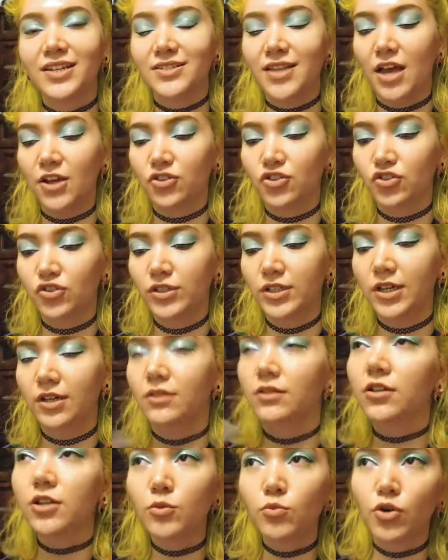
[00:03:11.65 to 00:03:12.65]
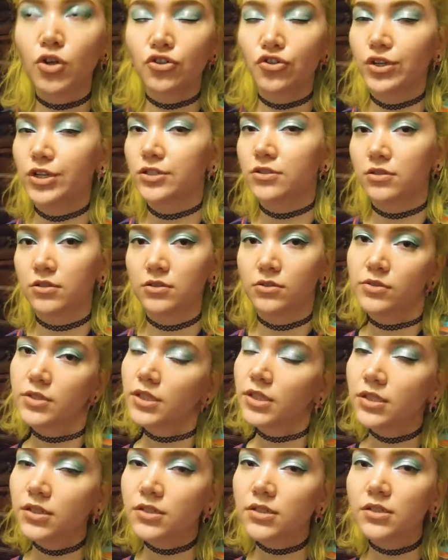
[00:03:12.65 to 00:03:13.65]
is actually a little more
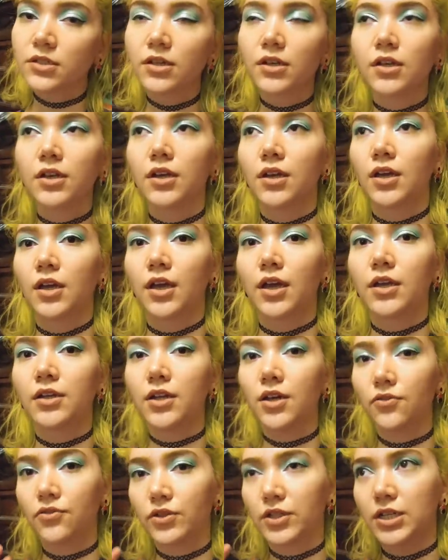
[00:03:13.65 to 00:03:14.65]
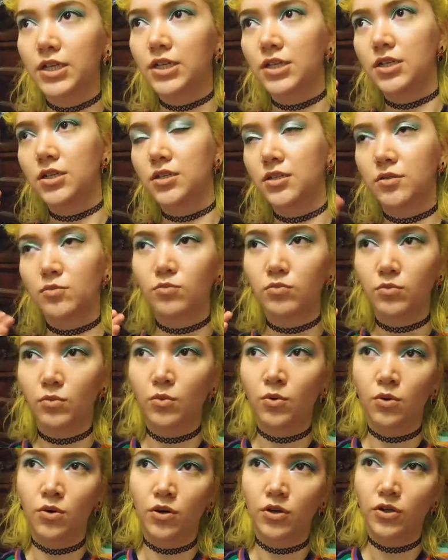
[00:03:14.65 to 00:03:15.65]
translucent and definitely is
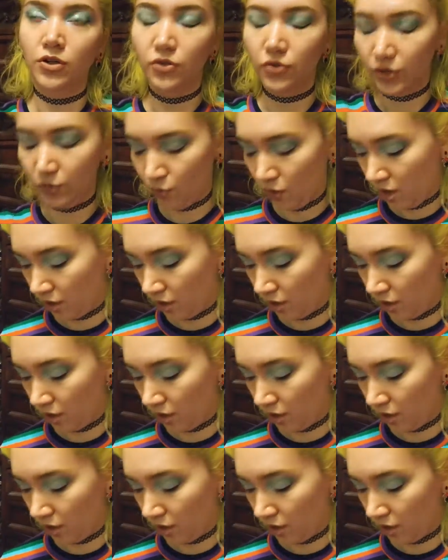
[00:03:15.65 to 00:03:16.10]
more green.